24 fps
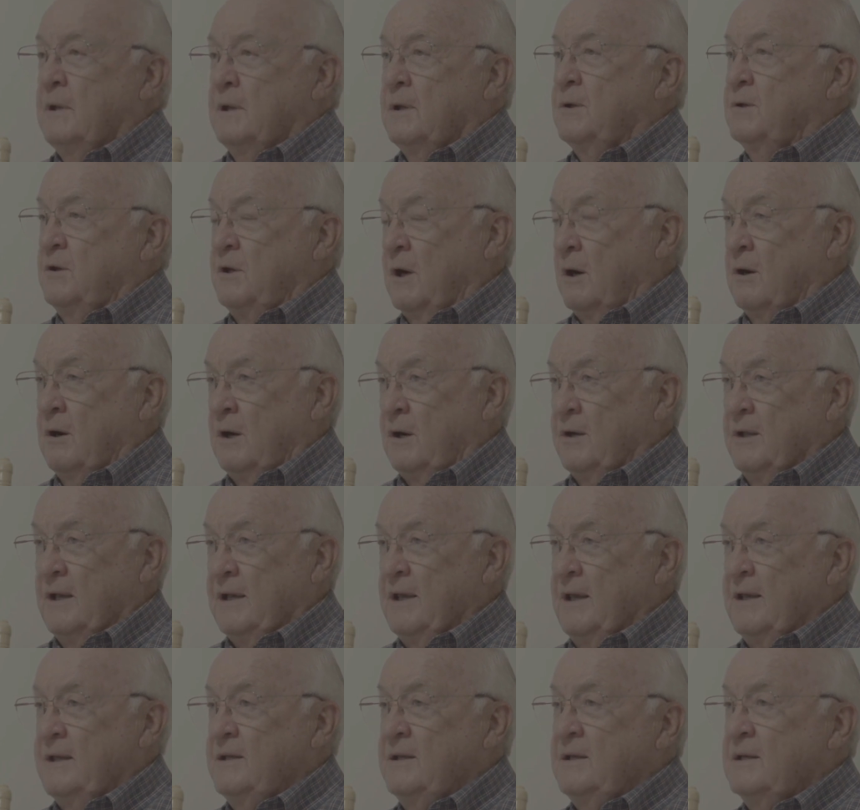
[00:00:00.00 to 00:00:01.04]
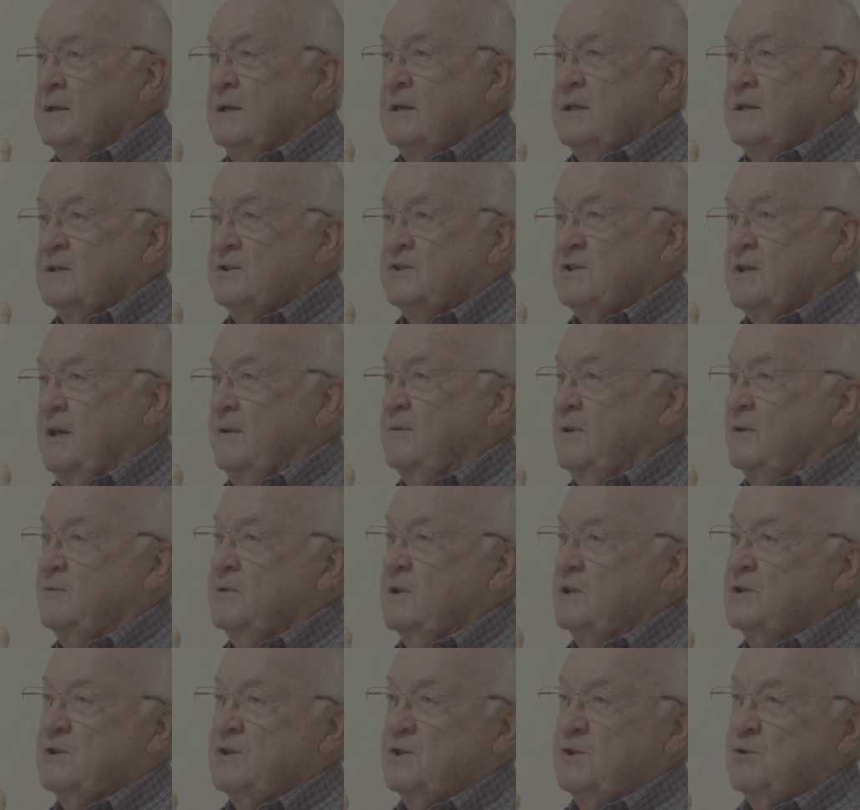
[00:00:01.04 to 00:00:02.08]
Darday, said that
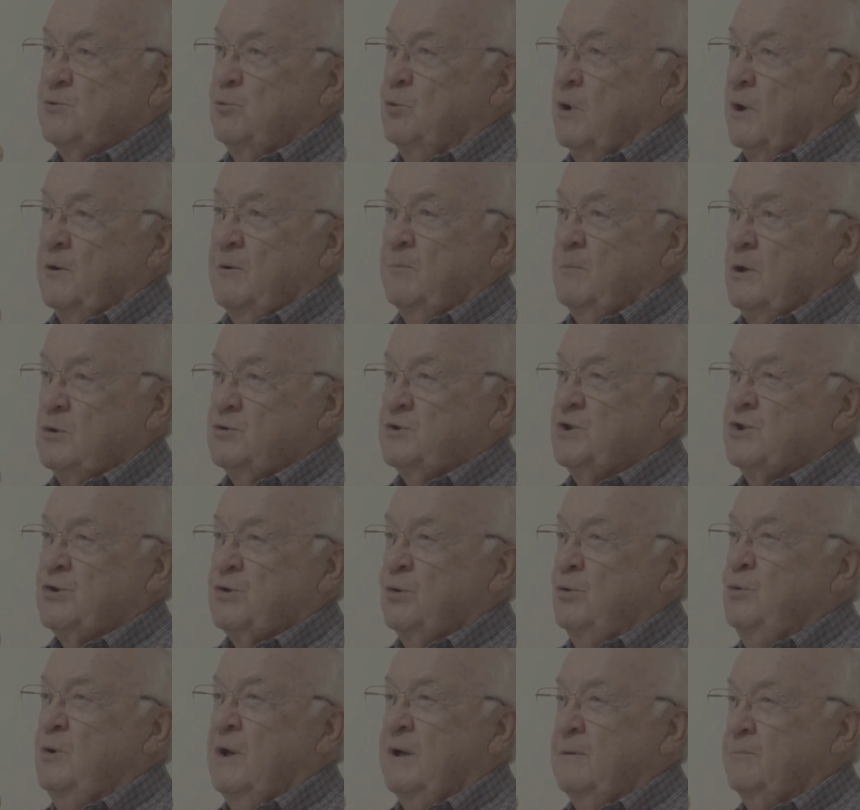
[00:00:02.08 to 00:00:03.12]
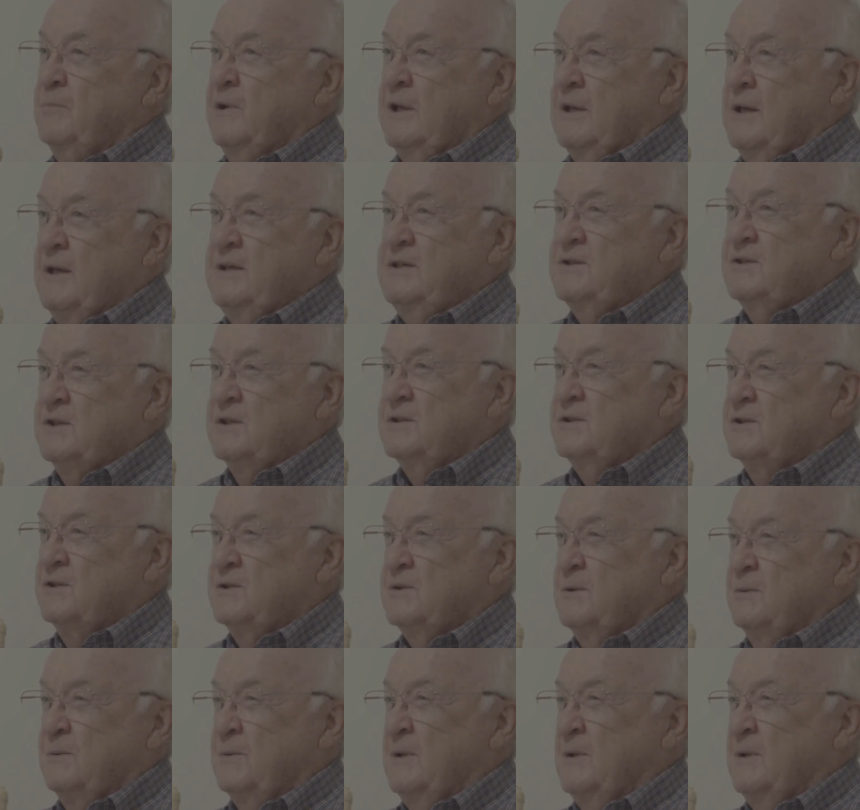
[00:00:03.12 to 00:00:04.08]
this is one of the most screwed up cases